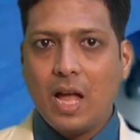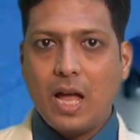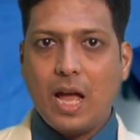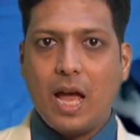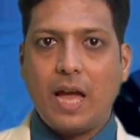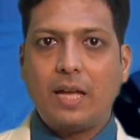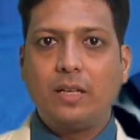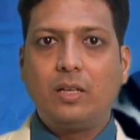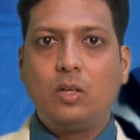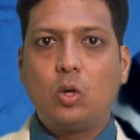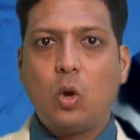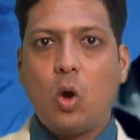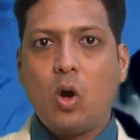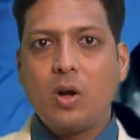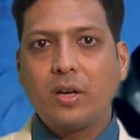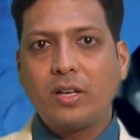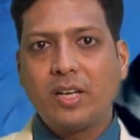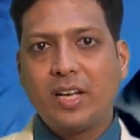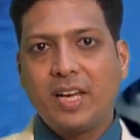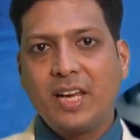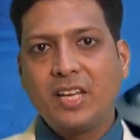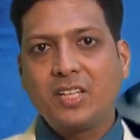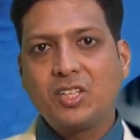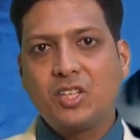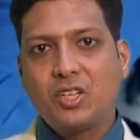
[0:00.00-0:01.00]
And long
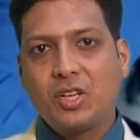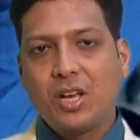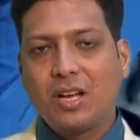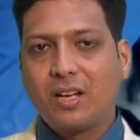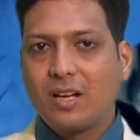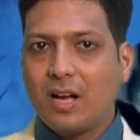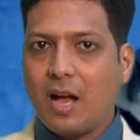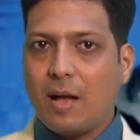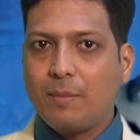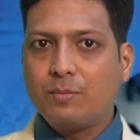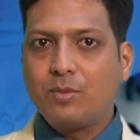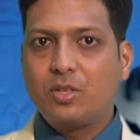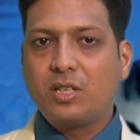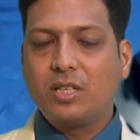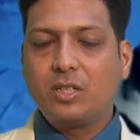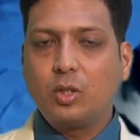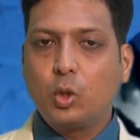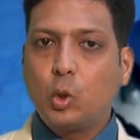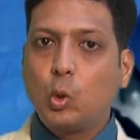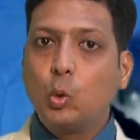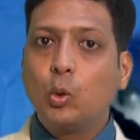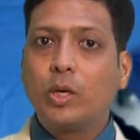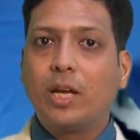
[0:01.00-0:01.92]
range comes in 2